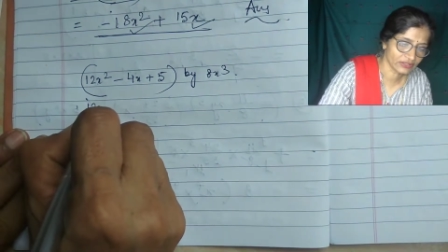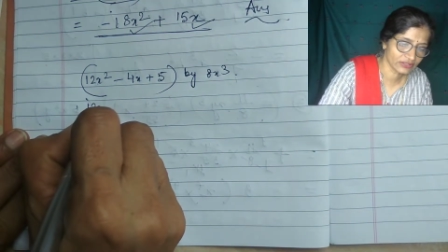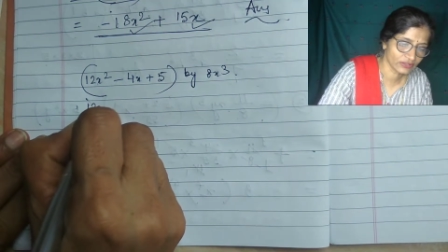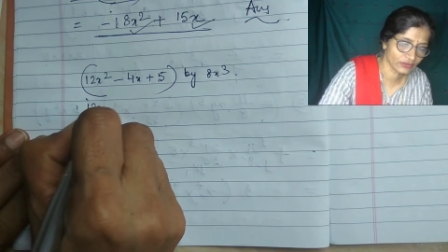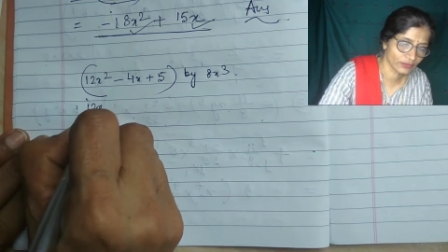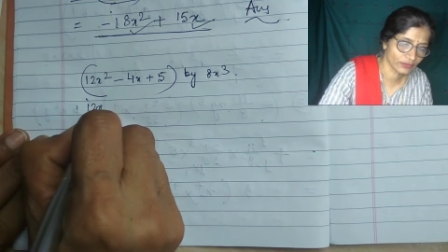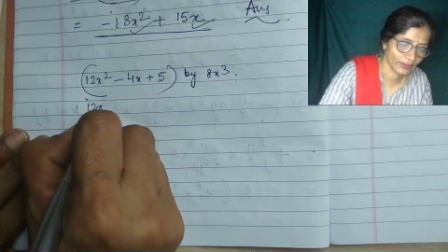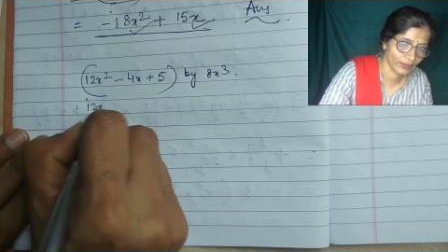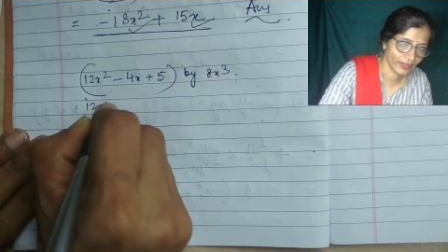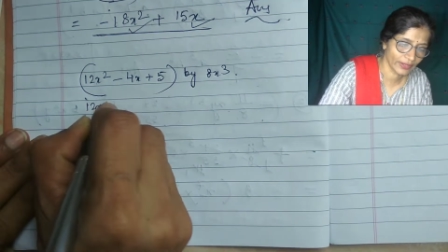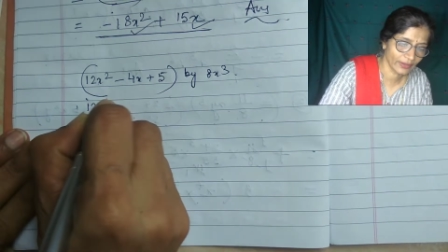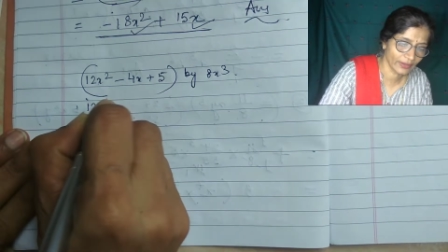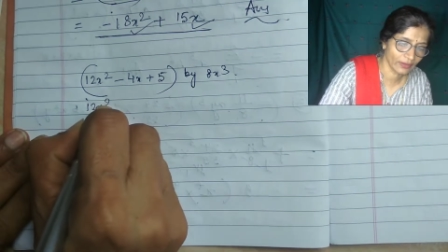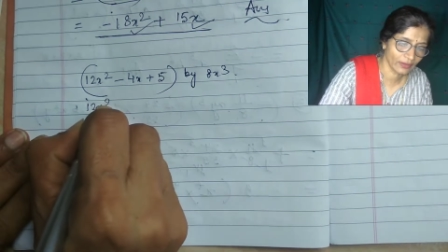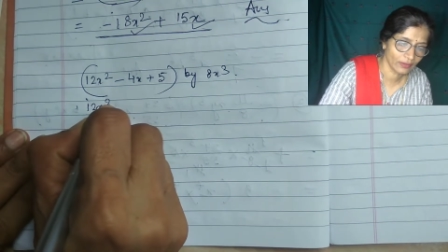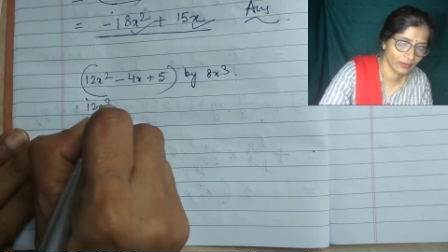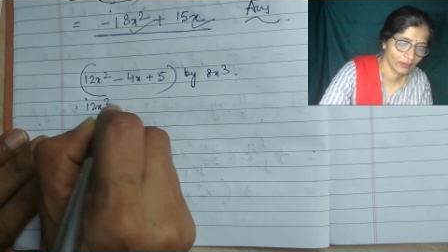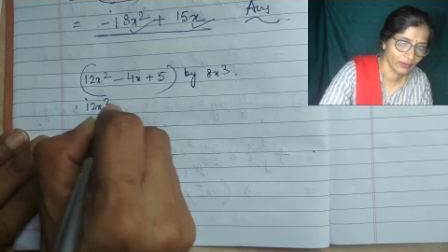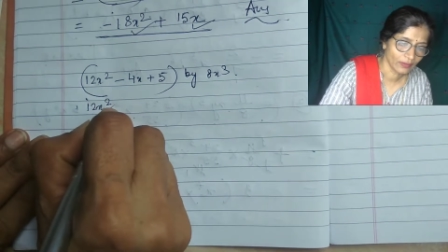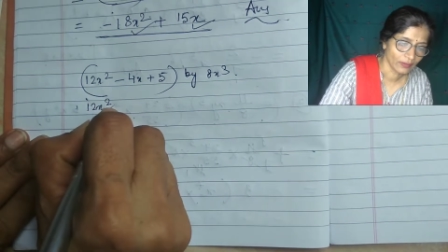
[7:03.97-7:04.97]
square
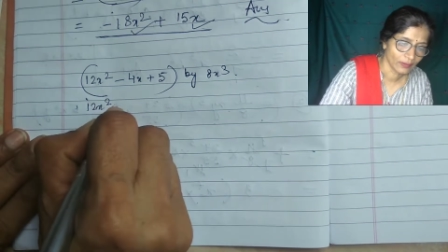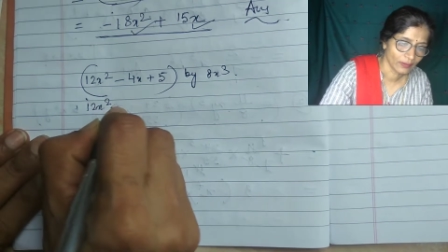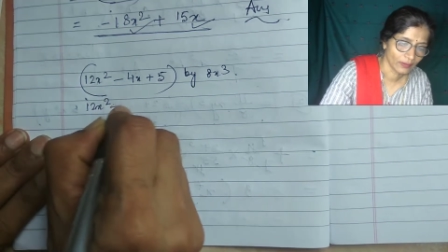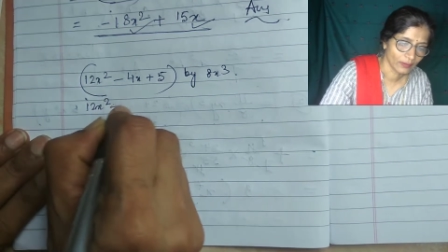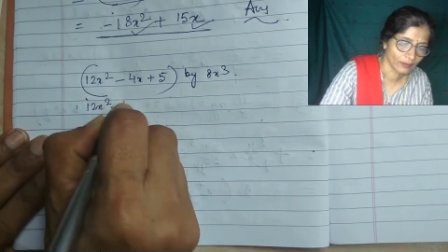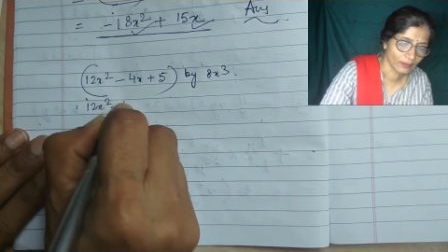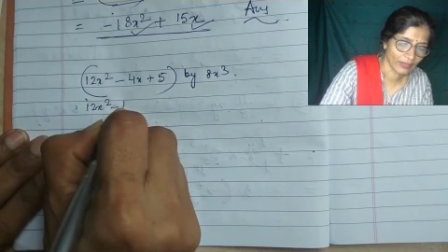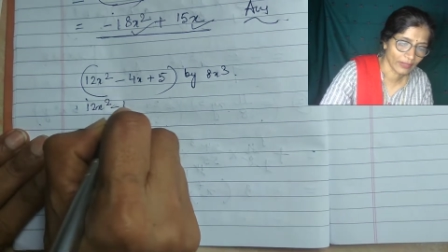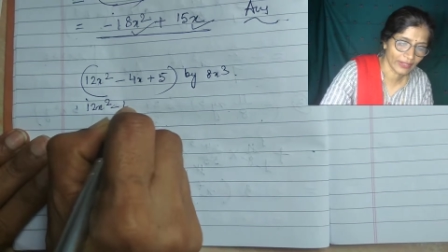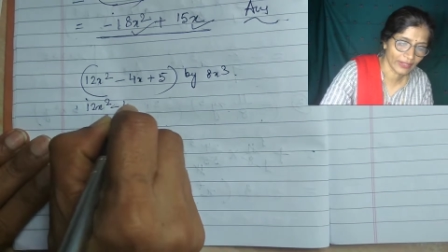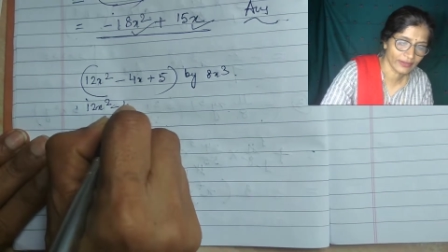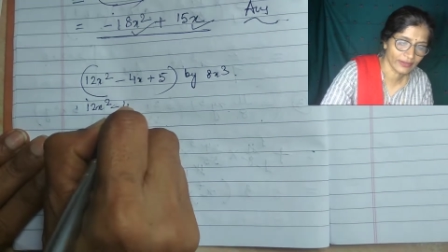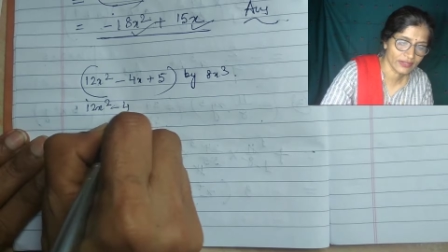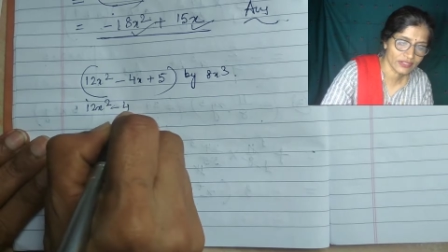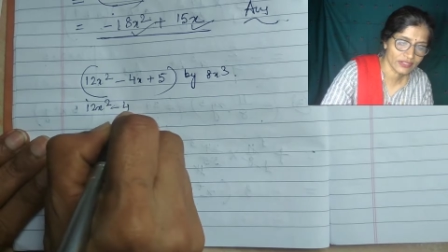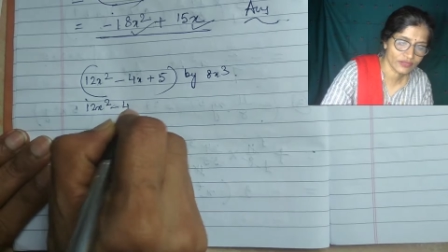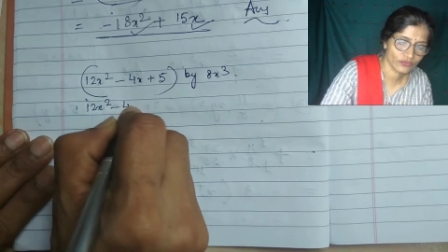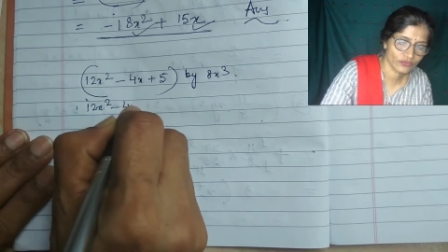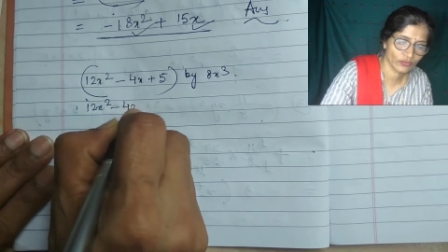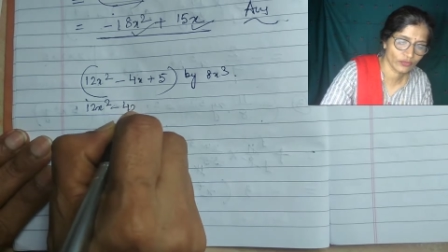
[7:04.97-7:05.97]
minus
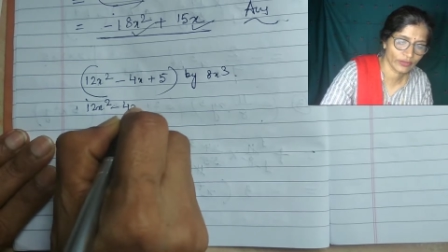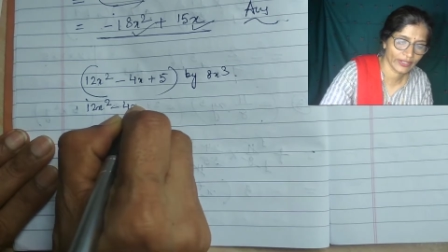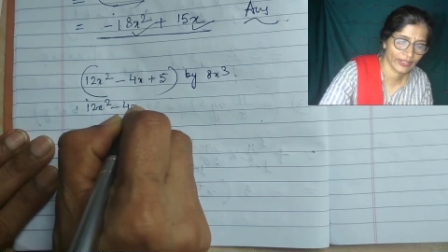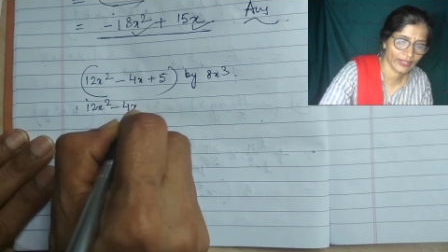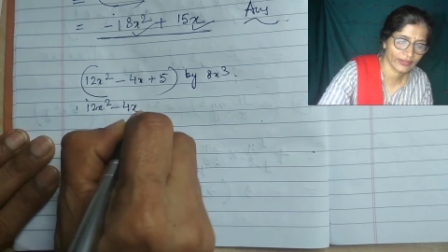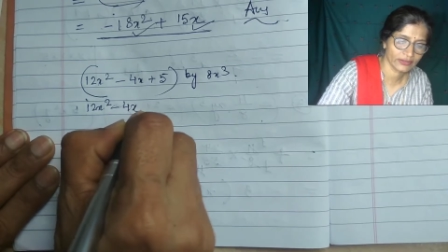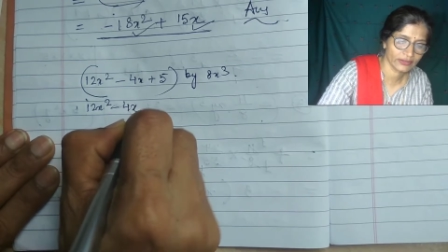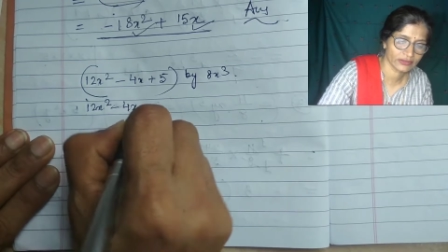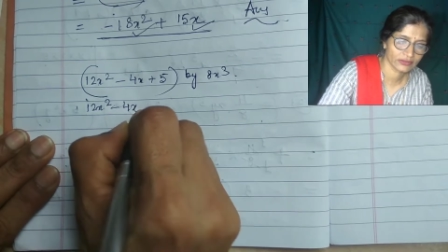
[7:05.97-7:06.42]
4x